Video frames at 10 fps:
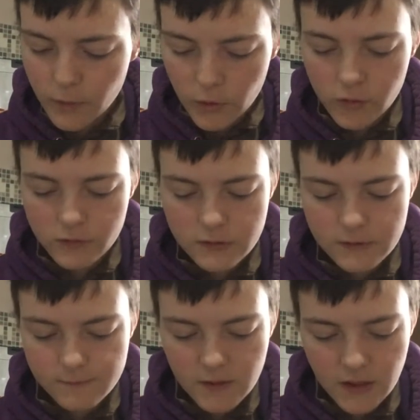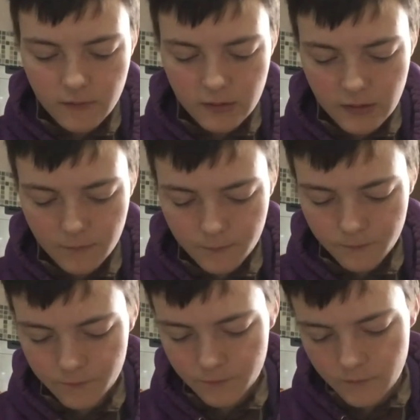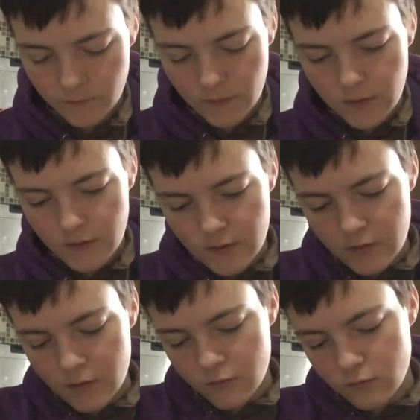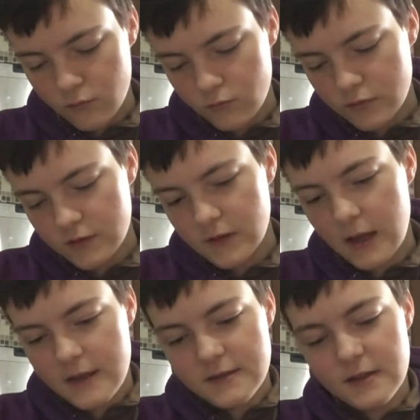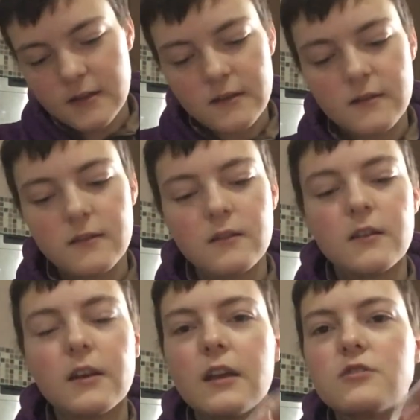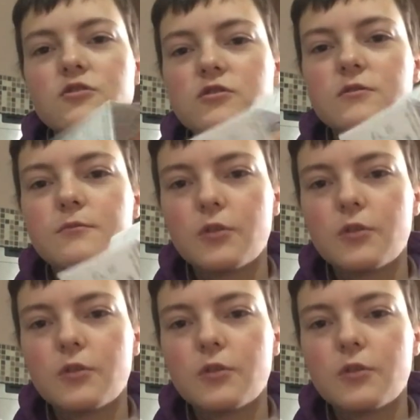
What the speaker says: Goals and everything. Ooh, so it has a instruction